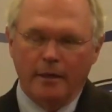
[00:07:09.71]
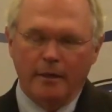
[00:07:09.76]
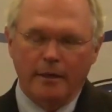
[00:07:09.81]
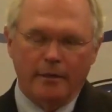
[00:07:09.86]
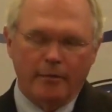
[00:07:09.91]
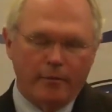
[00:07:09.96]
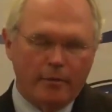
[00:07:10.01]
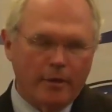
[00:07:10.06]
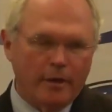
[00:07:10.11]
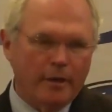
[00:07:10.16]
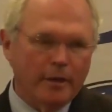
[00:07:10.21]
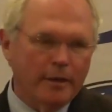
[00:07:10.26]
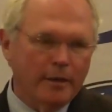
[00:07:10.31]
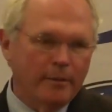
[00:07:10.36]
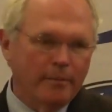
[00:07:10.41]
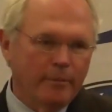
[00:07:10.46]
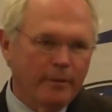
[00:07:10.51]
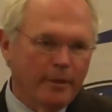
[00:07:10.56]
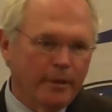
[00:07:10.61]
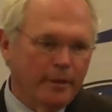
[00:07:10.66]
Iraq
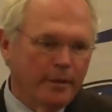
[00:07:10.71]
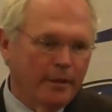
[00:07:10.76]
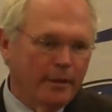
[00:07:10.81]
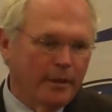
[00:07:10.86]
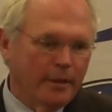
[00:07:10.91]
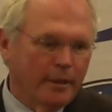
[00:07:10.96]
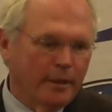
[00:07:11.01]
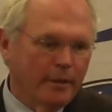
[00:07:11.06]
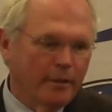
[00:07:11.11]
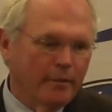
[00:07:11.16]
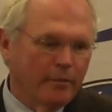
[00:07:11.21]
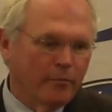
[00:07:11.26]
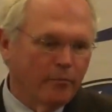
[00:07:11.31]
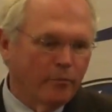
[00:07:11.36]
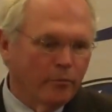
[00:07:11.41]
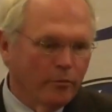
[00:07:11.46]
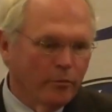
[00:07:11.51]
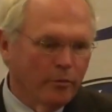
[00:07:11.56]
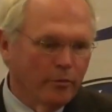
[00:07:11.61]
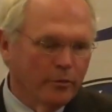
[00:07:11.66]
had been
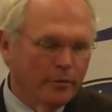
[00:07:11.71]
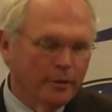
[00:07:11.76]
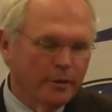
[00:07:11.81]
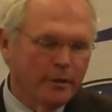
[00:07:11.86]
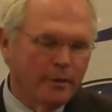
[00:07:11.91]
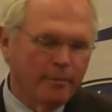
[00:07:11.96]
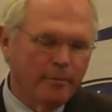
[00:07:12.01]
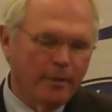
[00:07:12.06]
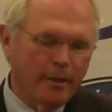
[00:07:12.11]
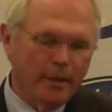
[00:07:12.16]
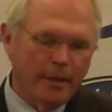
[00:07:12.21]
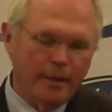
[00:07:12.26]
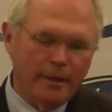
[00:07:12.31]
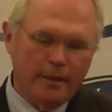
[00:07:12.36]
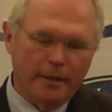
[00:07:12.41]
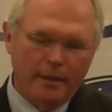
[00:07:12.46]
ruled by